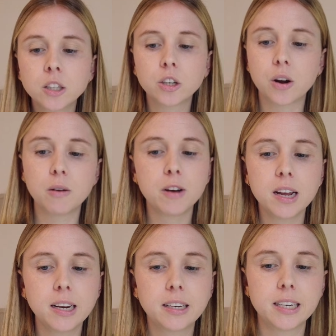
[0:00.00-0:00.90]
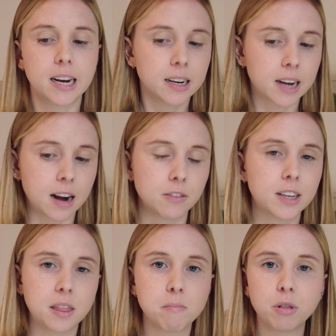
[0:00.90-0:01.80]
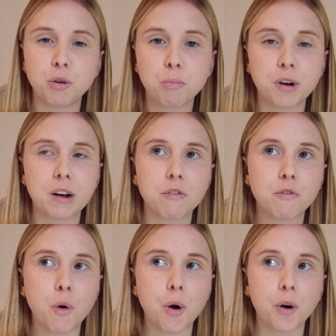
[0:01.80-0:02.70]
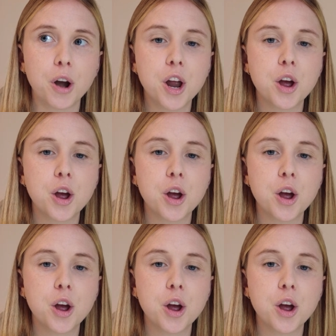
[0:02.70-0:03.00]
So it really did kind of set the blueprint for